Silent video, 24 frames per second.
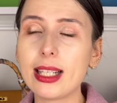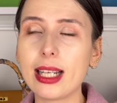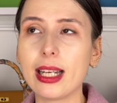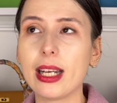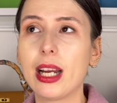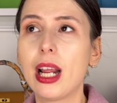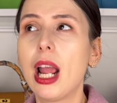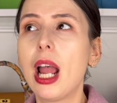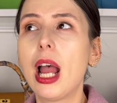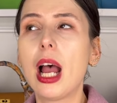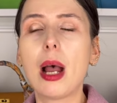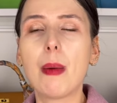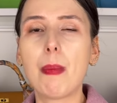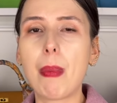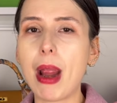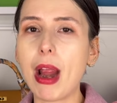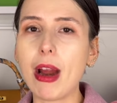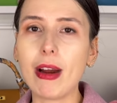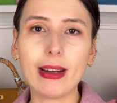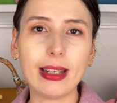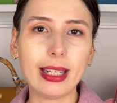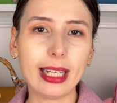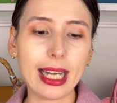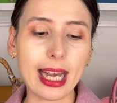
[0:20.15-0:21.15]
and
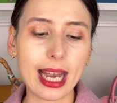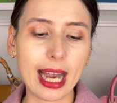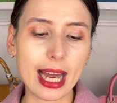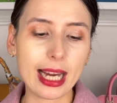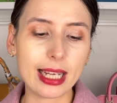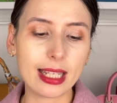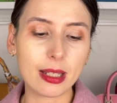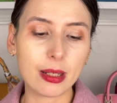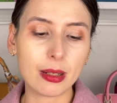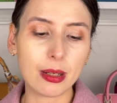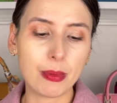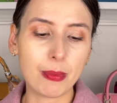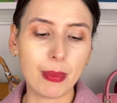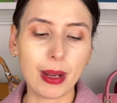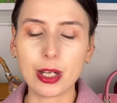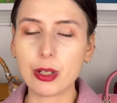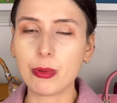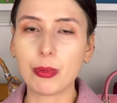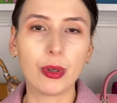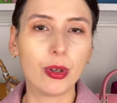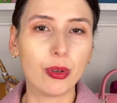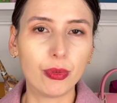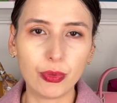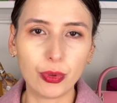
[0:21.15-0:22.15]
apparently it's much
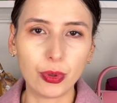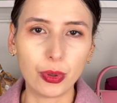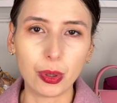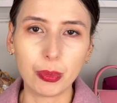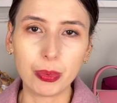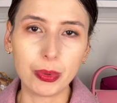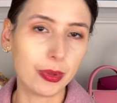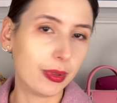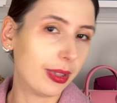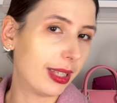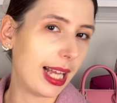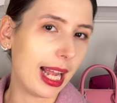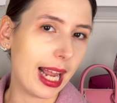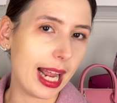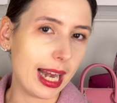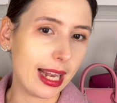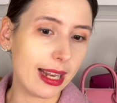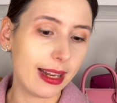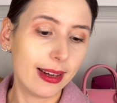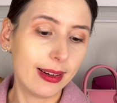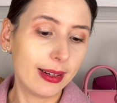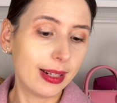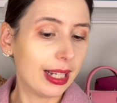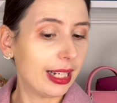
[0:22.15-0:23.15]
more affordable
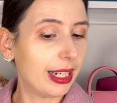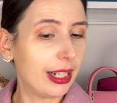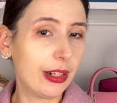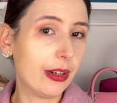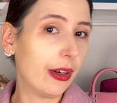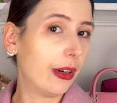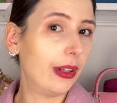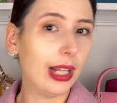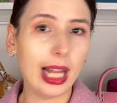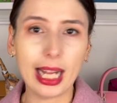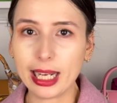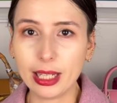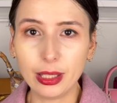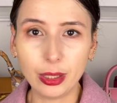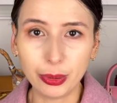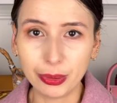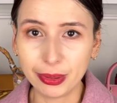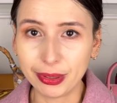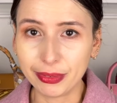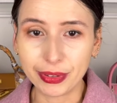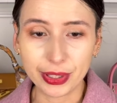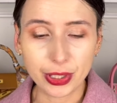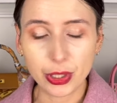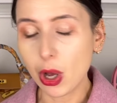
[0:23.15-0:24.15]
than, you know, like a
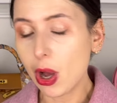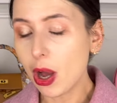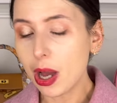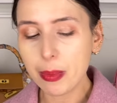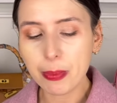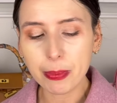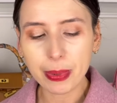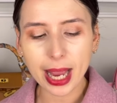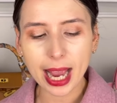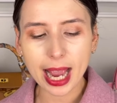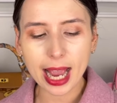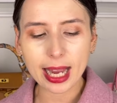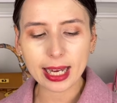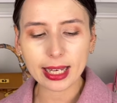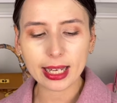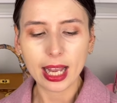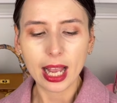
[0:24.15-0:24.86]
Louis Vuitton bag.